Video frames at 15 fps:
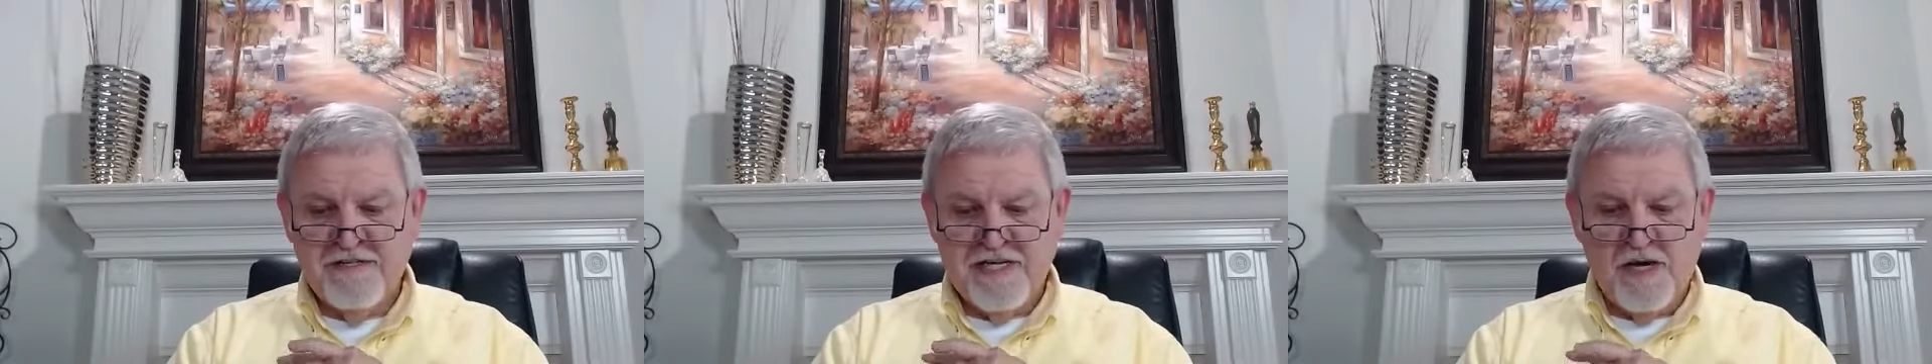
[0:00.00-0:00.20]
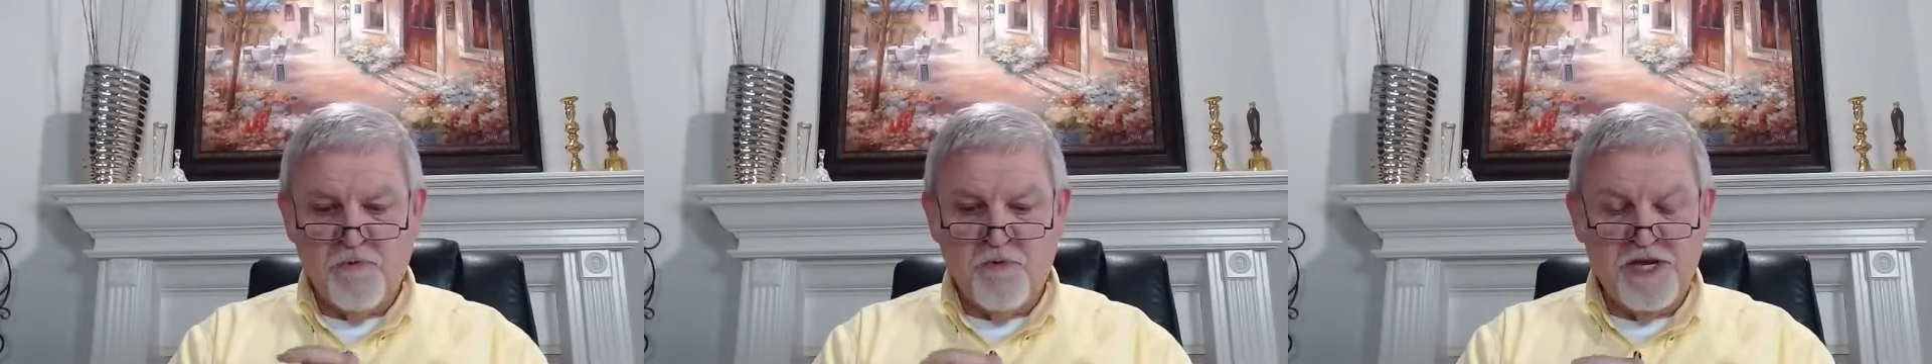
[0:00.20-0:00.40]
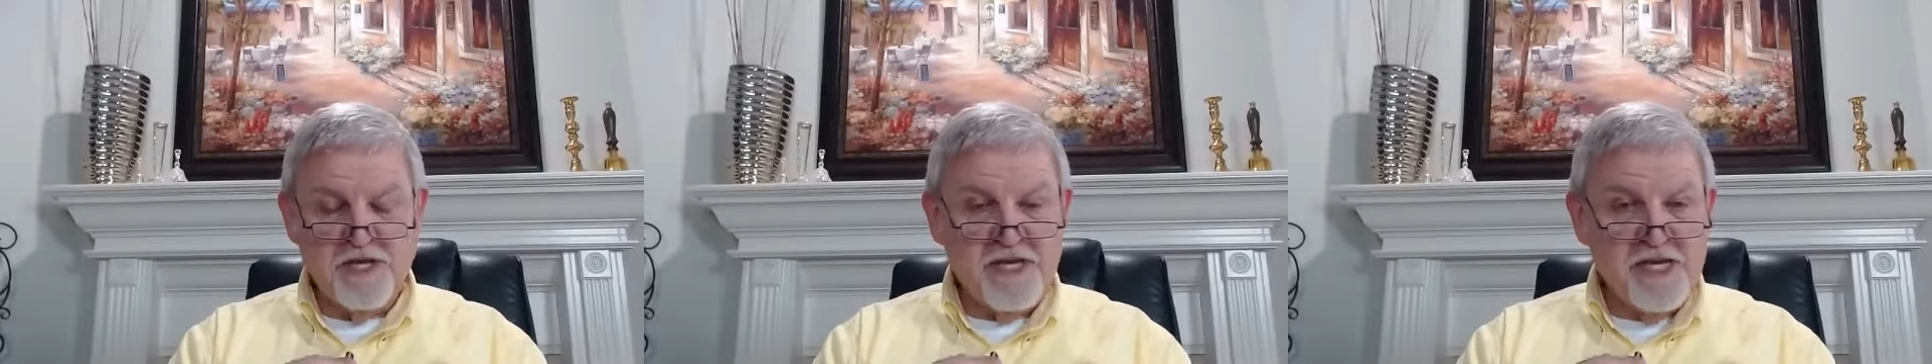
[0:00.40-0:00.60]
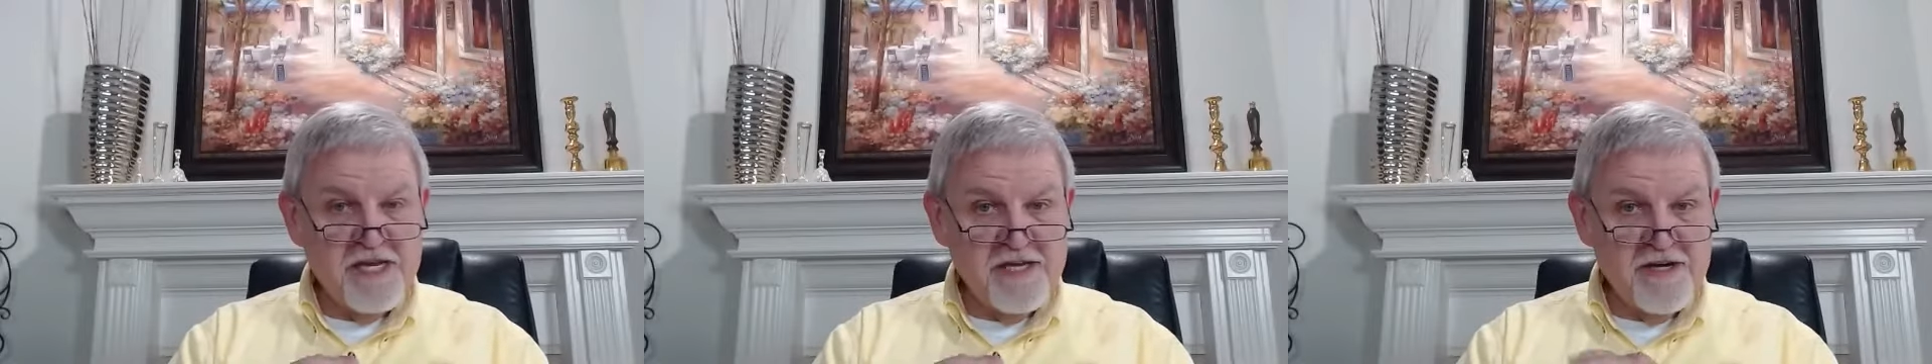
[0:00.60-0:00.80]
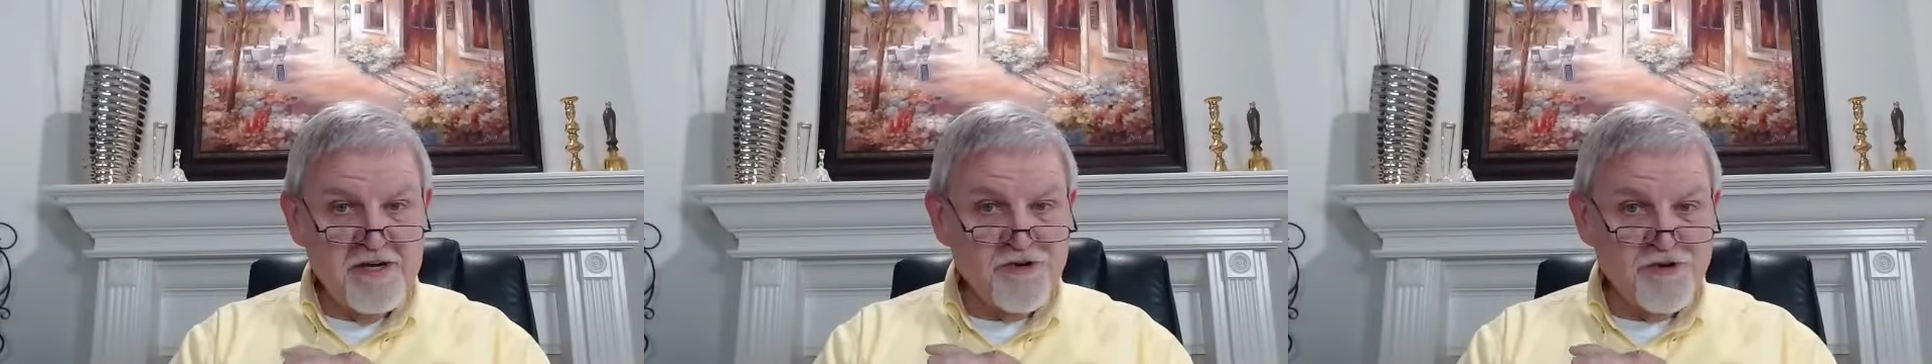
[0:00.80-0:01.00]
And when
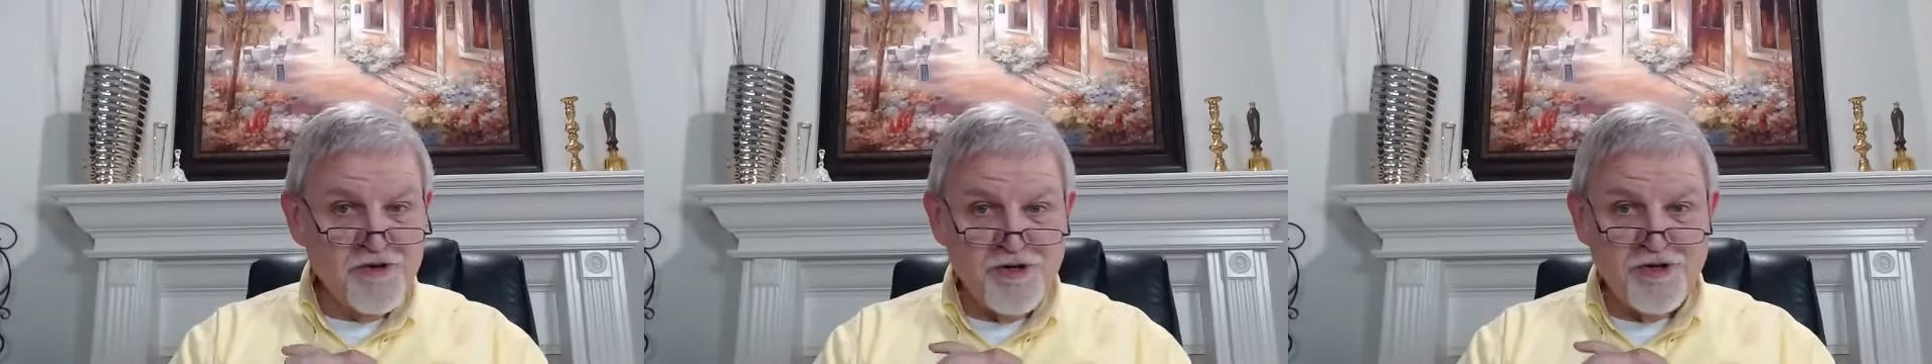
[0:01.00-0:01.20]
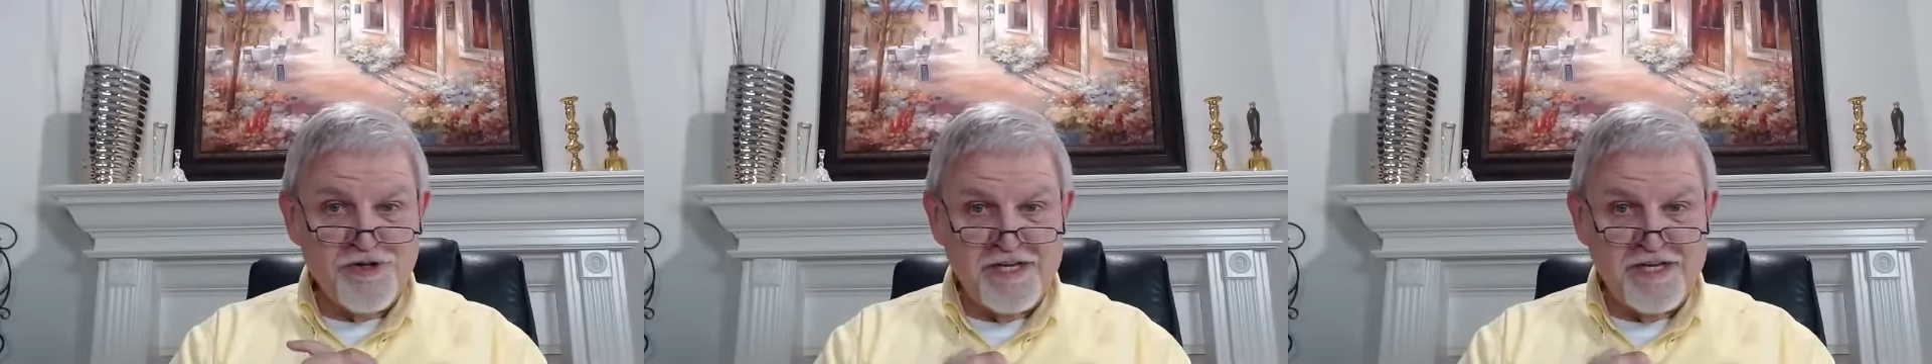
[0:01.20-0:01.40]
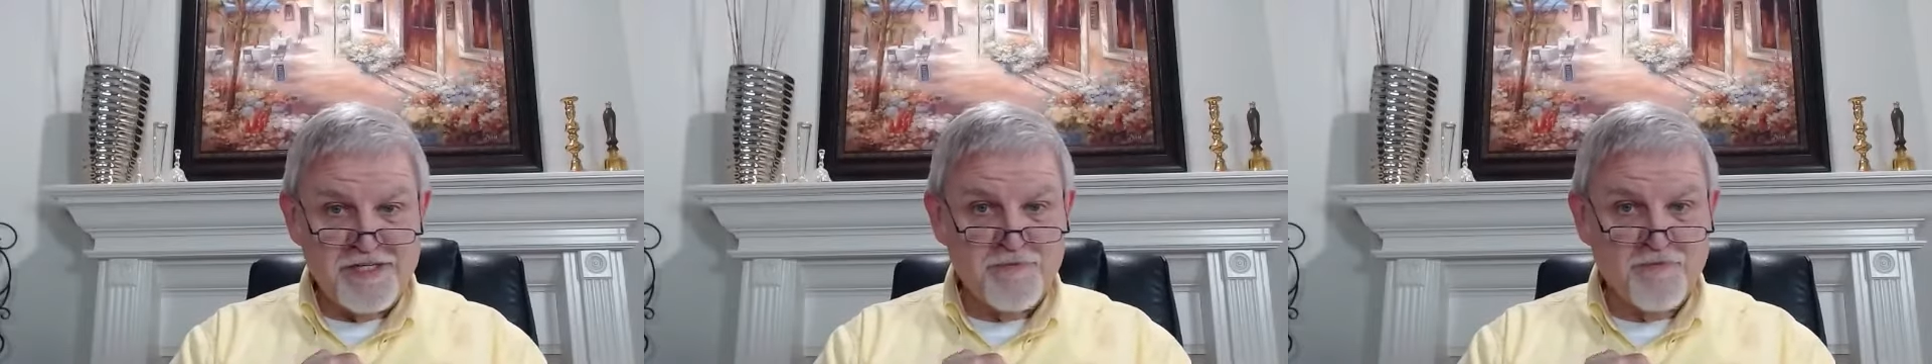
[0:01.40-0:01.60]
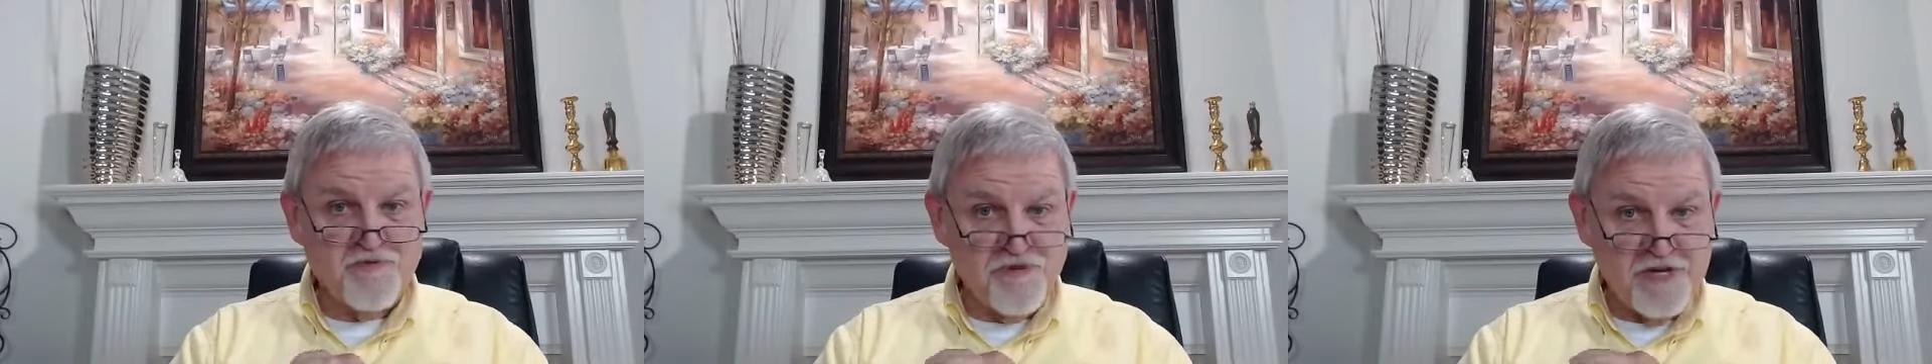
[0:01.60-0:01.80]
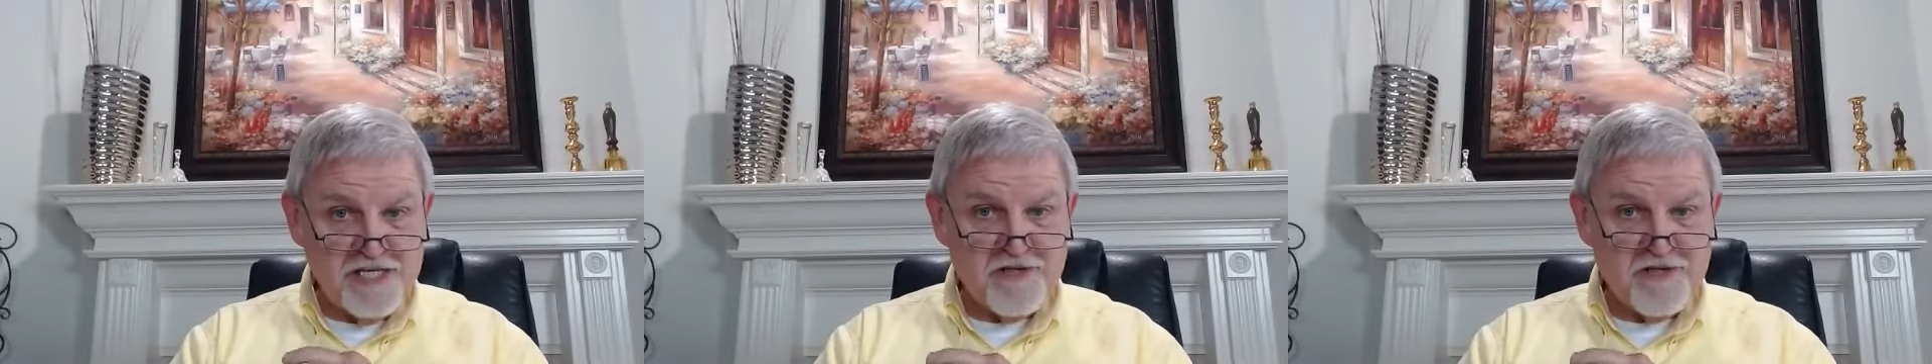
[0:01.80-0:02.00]
Gideon heard this
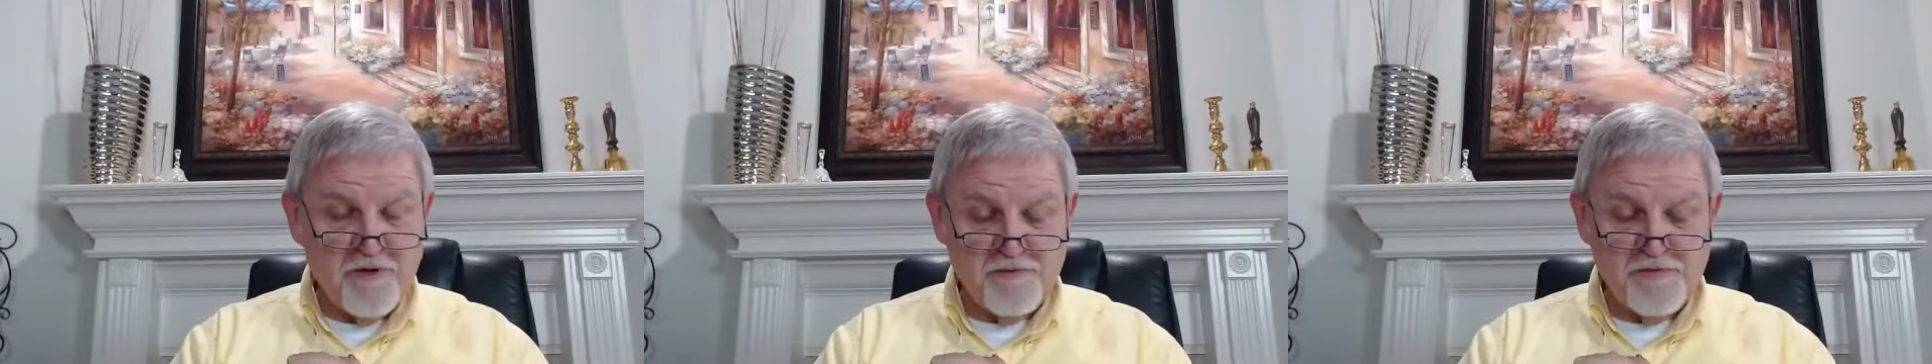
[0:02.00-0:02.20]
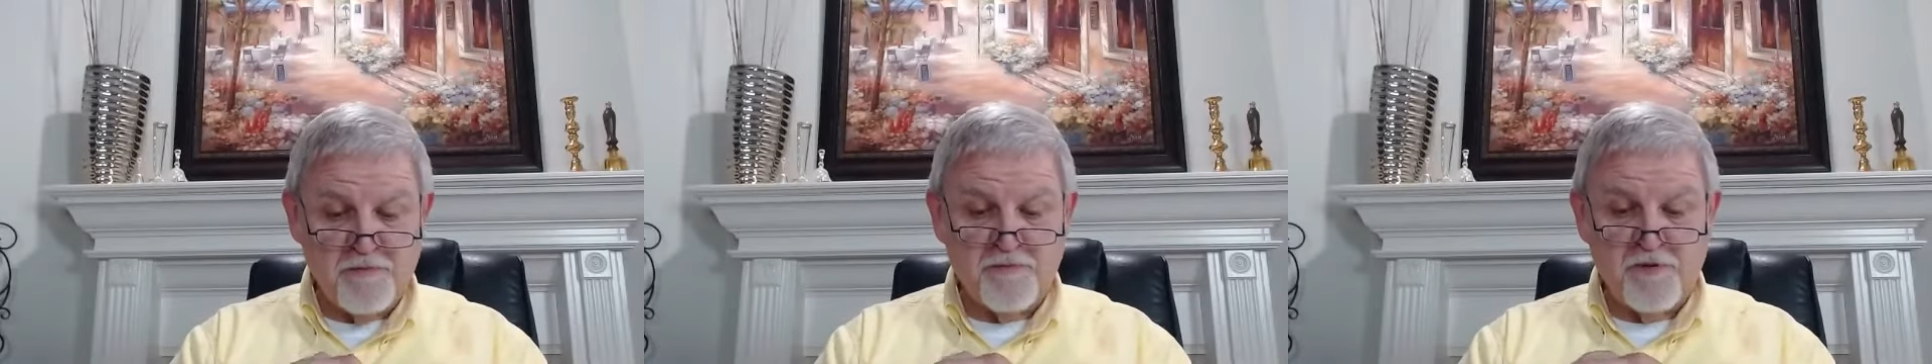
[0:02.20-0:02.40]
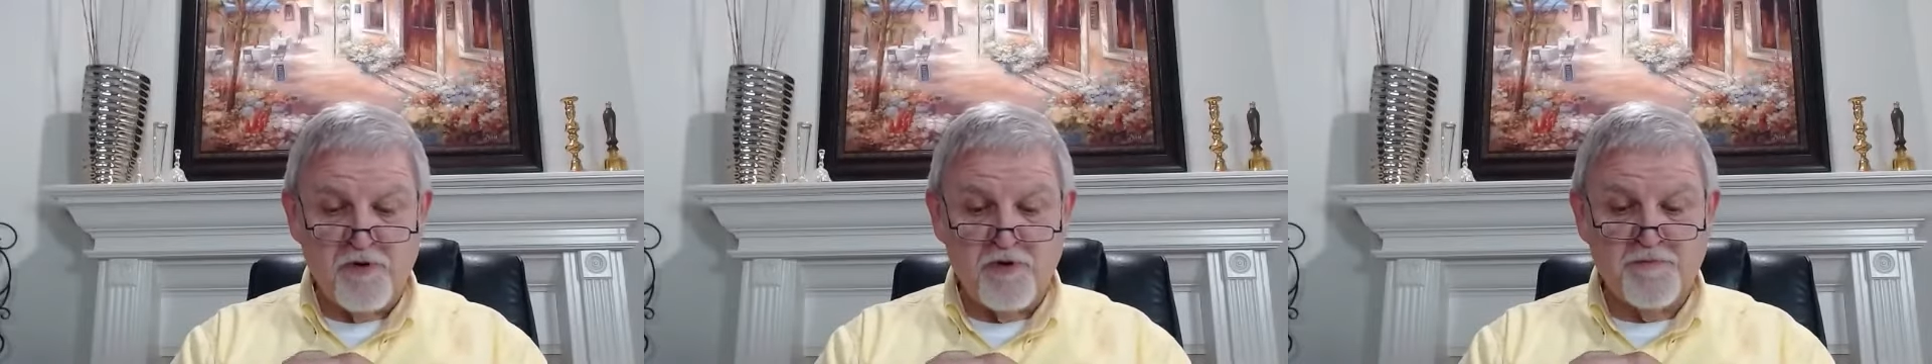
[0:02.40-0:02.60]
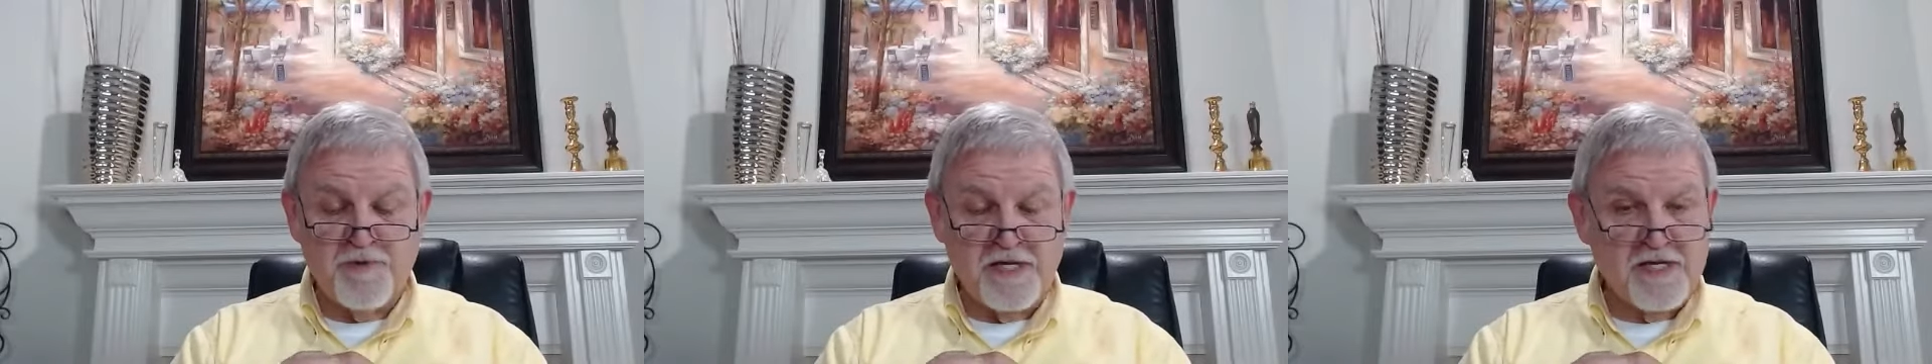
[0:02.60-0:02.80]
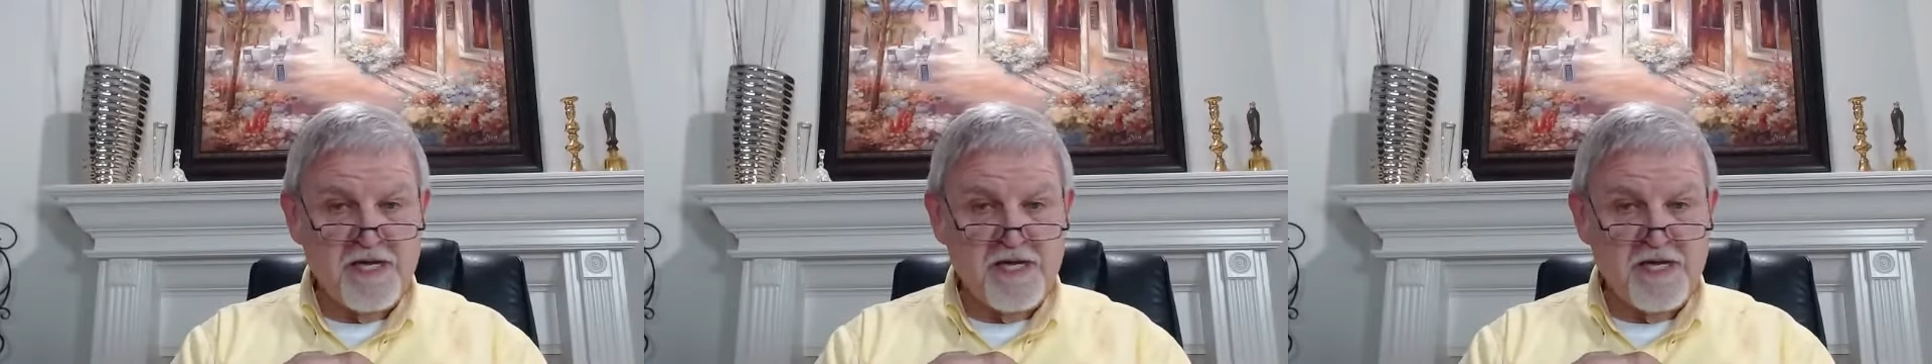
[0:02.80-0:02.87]
preach from the pulpit,